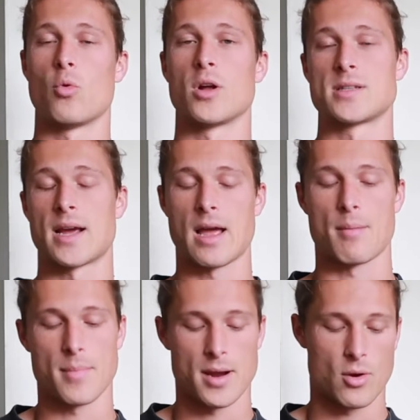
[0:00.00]
Once I
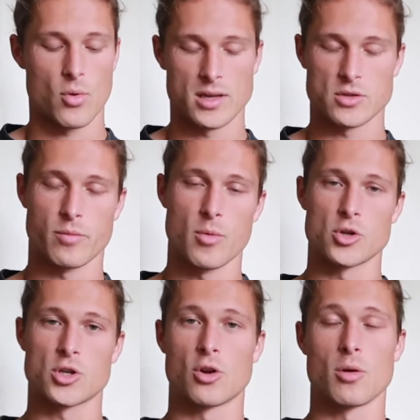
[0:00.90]
got my range of
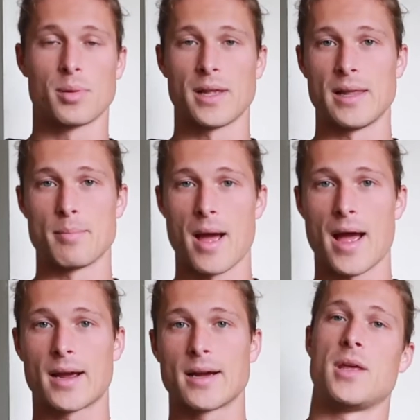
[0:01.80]
motion completely
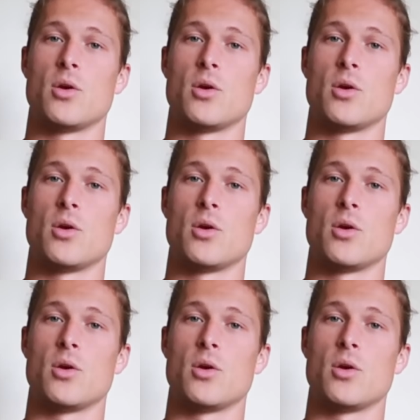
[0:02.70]
back,